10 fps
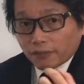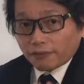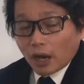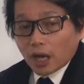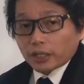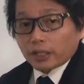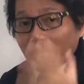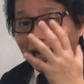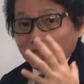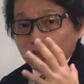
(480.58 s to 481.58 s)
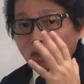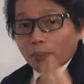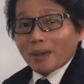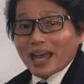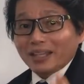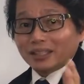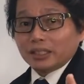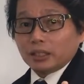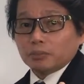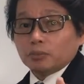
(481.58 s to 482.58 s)
the Father has
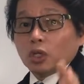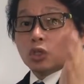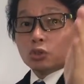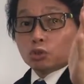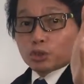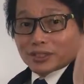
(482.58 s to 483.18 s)
commanded him to